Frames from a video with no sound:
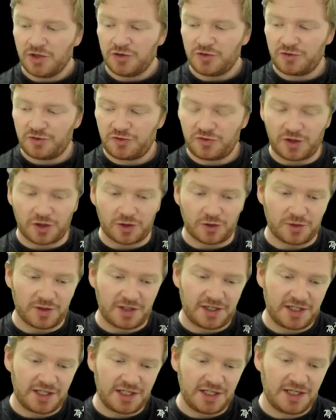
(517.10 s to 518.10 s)
So
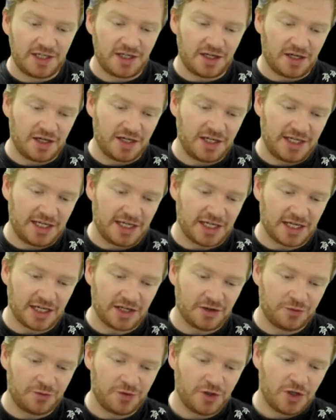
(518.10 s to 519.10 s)
here I
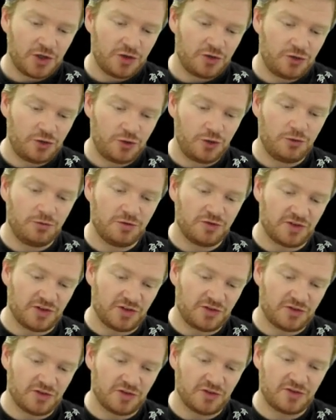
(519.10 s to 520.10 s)
have two
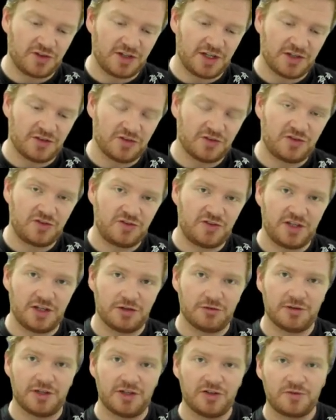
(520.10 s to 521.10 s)
resistors in
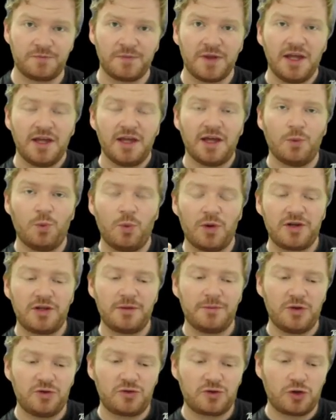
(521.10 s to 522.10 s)
series. And one of
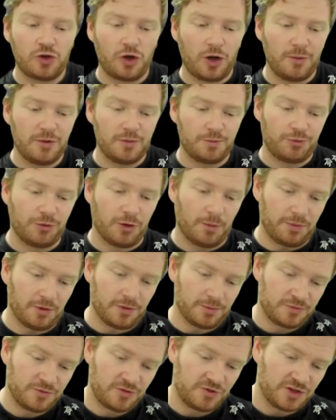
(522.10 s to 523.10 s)
the most common
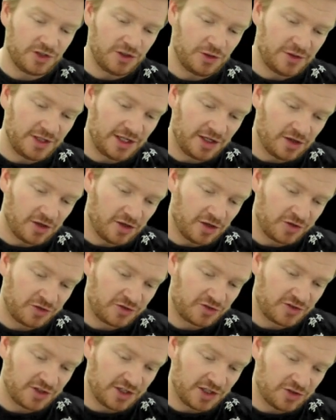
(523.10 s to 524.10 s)
problems that you get
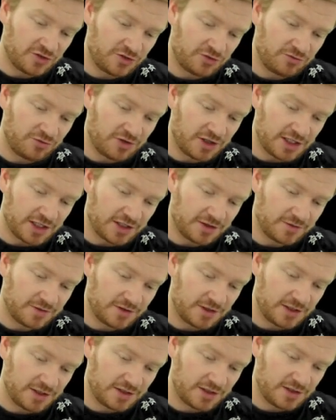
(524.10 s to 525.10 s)
asked is, right,
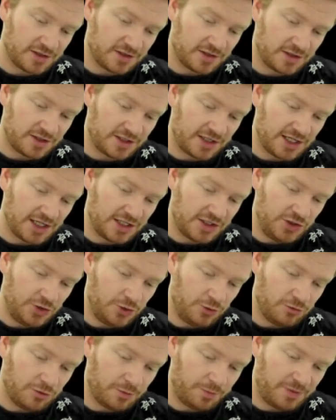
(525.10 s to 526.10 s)
can
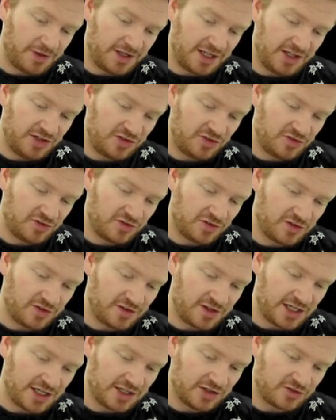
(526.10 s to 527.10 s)
you replace
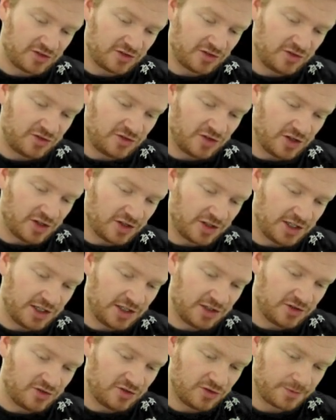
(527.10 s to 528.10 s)
that
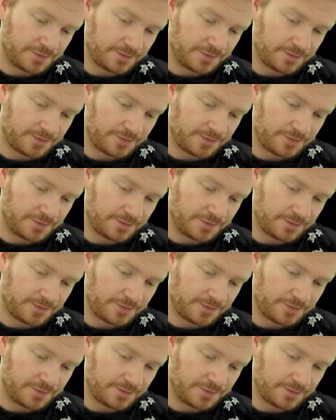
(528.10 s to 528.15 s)
circuit